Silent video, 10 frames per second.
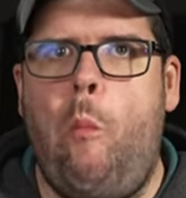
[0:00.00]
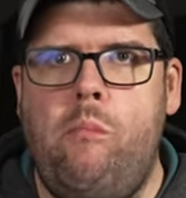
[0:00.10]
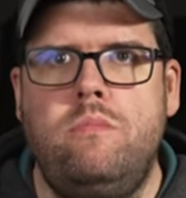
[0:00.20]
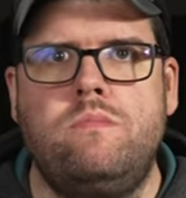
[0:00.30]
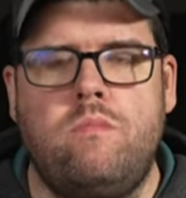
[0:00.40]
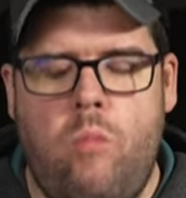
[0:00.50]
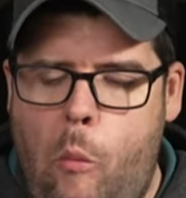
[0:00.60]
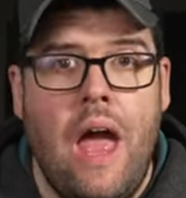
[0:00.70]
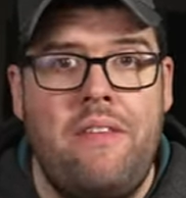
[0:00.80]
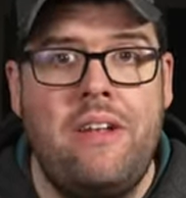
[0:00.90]
Hmm.
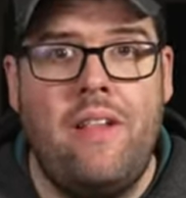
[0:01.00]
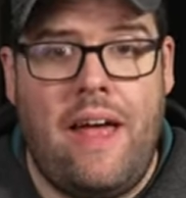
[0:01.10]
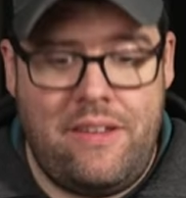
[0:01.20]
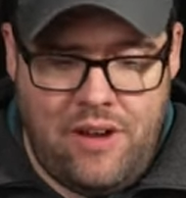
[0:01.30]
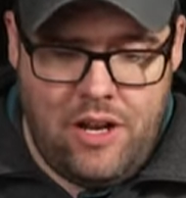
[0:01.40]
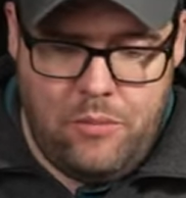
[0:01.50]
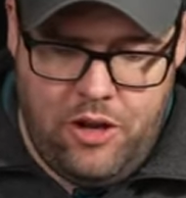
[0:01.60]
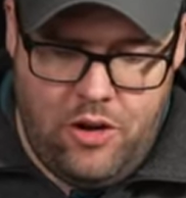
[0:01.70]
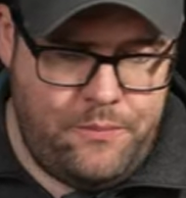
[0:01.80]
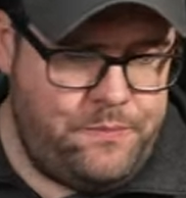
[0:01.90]
And then the last item
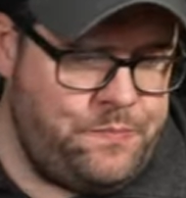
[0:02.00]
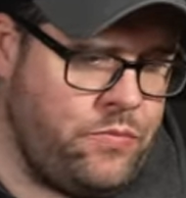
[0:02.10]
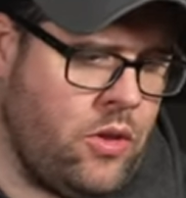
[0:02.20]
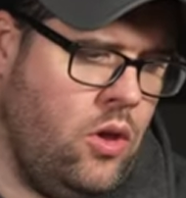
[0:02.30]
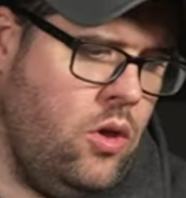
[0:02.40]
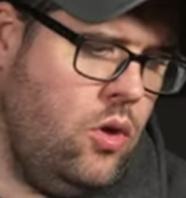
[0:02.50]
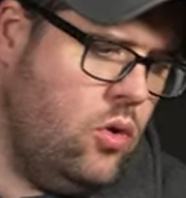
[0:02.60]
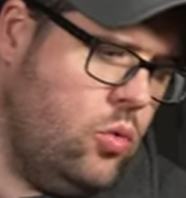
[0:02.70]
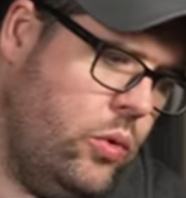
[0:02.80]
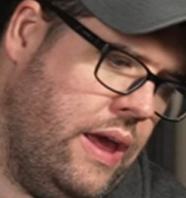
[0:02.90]
here,
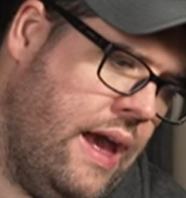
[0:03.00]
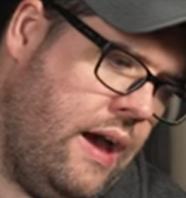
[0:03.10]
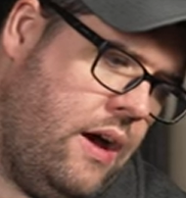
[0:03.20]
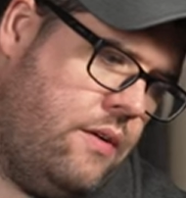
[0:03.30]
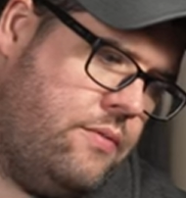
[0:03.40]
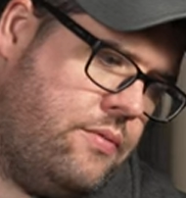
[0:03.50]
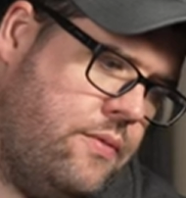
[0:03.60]
we have